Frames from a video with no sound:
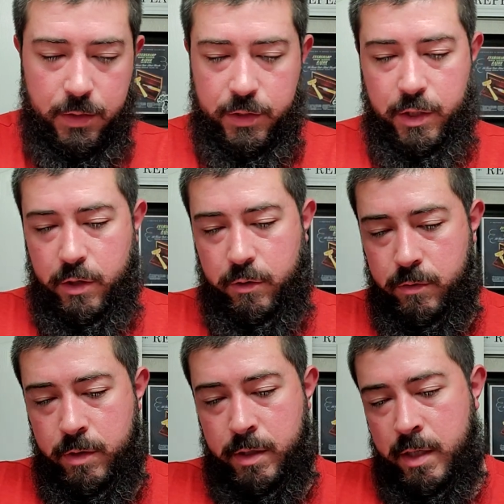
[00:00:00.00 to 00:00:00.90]
So,
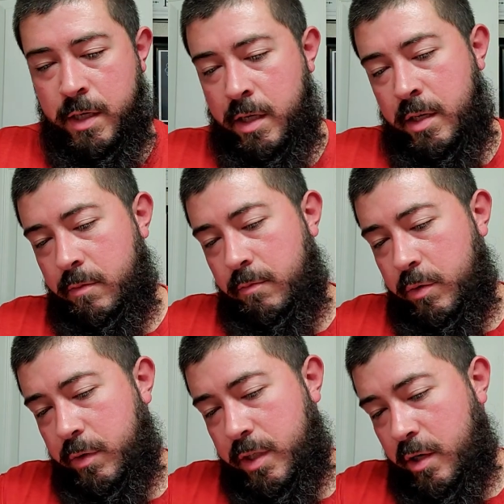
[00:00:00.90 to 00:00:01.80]

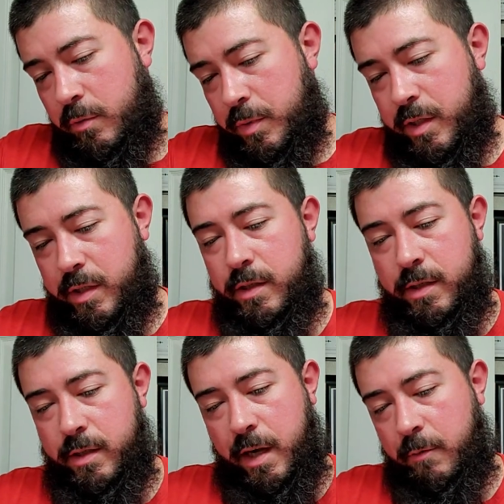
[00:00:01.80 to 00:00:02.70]
moon soaps,
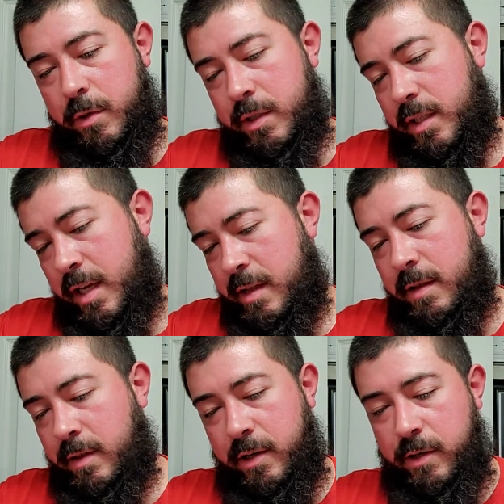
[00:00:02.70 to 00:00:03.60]
I wouldn't say
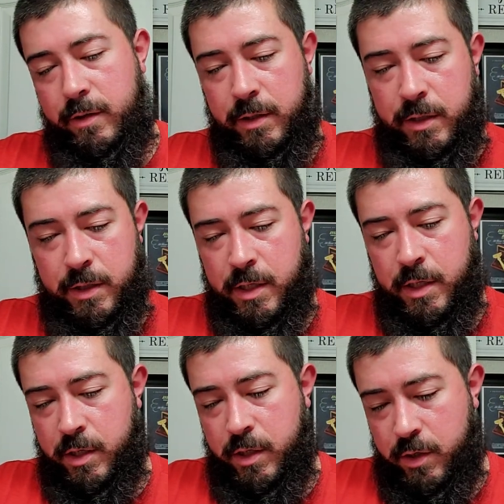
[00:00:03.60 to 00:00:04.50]
that they're
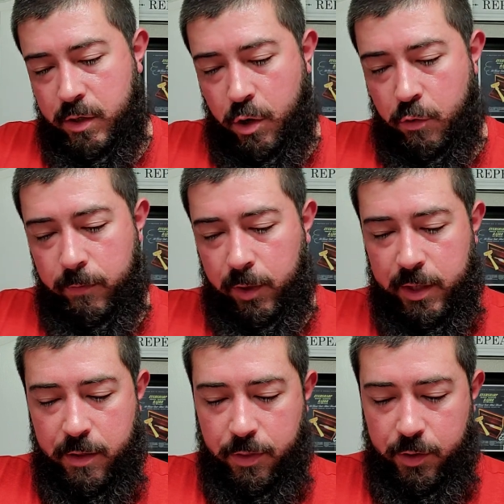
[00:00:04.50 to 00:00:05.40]

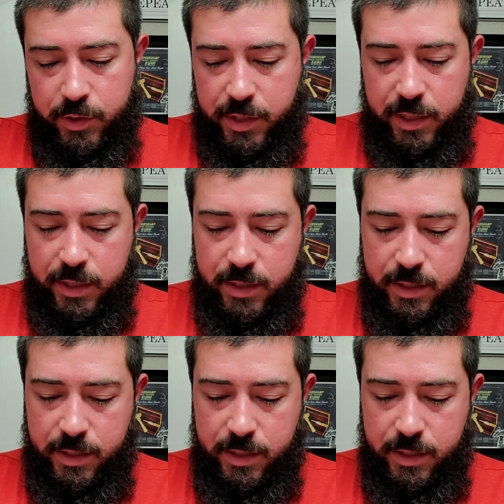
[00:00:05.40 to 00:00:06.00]
overly thirsty,